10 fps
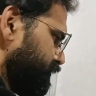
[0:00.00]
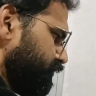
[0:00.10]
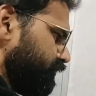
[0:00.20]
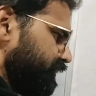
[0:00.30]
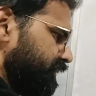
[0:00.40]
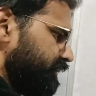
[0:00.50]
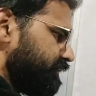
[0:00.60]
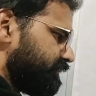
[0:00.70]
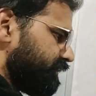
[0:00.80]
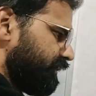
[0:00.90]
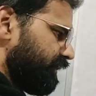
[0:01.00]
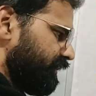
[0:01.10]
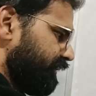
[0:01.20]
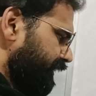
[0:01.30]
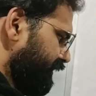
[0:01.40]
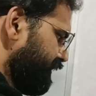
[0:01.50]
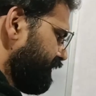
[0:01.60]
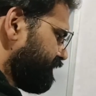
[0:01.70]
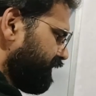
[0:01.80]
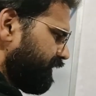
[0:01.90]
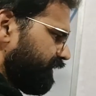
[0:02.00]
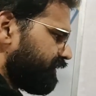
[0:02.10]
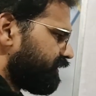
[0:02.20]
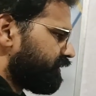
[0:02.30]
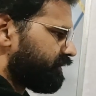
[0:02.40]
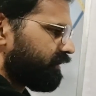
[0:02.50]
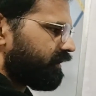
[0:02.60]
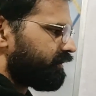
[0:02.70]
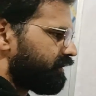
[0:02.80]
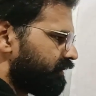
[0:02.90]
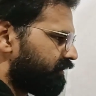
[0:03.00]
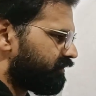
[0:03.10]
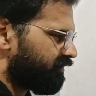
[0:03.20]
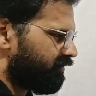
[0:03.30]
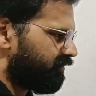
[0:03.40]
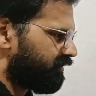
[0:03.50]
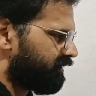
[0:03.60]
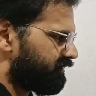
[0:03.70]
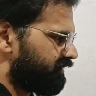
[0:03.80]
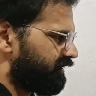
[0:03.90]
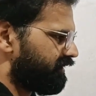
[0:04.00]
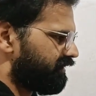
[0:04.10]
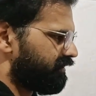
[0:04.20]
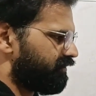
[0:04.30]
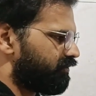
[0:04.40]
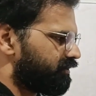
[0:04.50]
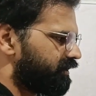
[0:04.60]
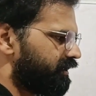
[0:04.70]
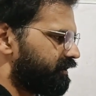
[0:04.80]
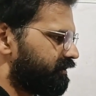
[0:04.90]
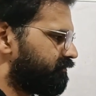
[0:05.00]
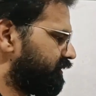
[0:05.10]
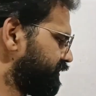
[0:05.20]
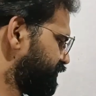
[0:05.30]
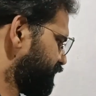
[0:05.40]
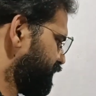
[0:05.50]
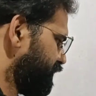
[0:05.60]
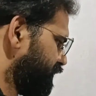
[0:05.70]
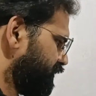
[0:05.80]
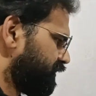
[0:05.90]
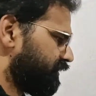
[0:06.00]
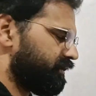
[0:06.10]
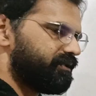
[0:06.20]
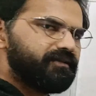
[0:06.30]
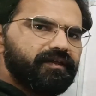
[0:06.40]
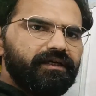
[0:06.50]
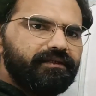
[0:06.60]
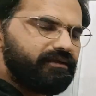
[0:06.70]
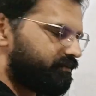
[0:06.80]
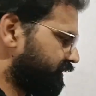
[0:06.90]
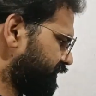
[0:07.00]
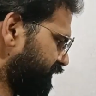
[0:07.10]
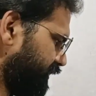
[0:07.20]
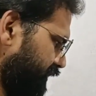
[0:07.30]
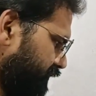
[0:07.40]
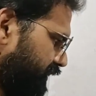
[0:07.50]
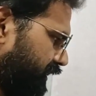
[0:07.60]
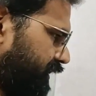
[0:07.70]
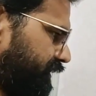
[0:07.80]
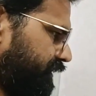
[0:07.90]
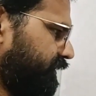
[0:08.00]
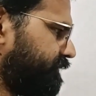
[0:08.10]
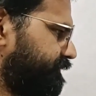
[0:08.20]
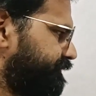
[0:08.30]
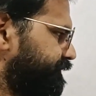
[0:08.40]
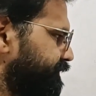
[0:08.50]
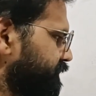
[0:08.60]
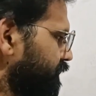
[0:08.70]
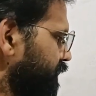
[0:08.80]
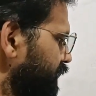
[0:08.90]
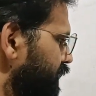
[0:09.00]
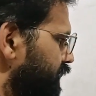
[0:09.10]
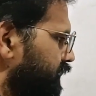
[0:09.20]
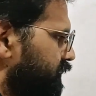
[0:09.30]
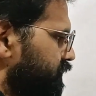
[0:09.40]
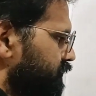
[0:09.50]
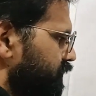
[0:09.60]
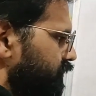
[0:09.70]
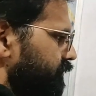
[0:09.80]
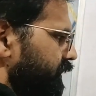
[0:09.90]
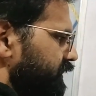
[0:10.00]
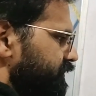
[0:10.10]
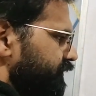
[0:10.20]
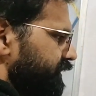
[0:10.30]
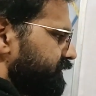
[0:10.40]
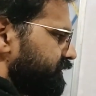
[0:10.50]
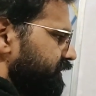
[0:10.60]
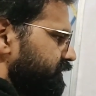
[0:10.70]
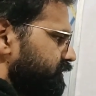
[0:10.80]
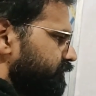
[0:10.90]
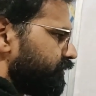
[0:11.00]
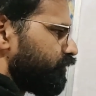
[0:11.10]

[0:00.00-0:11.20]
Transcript: So these techniques are under trial, or they are not getting much result, but they have tried. So mass vaccination